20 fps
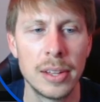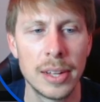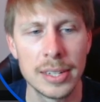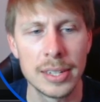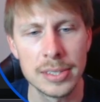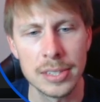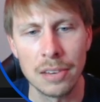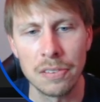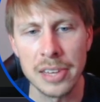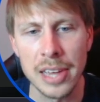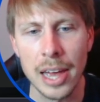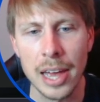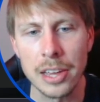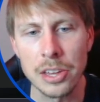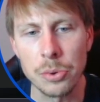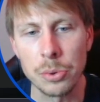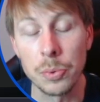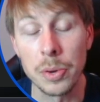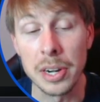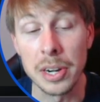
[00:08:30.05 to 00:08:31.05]
That's definitely how
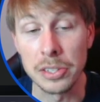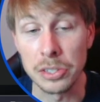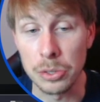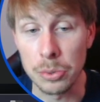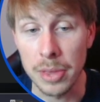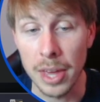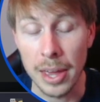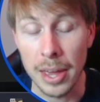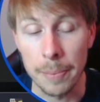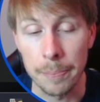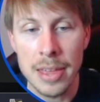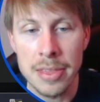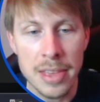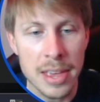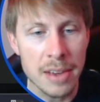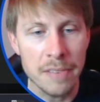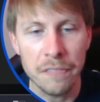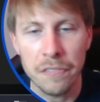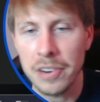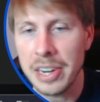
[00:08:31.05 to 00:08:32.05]
you would want to do that. And
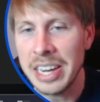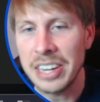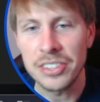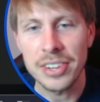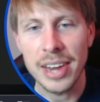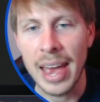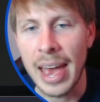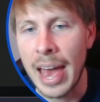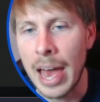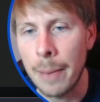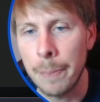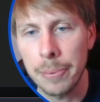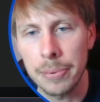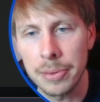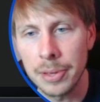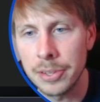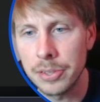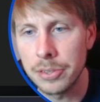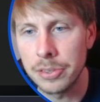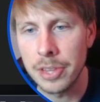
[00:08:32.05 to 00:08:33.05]
then for each app
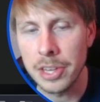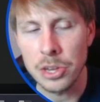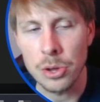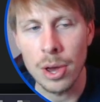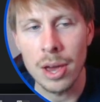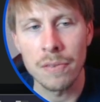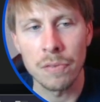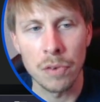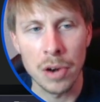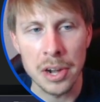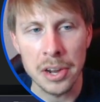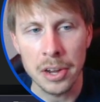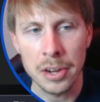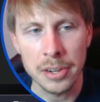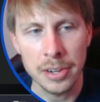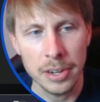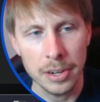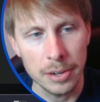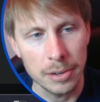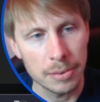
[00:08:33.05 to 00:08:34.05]
that, that you have running
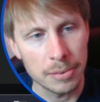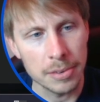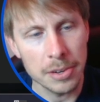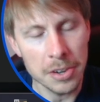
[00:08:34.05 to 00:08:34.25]
on here,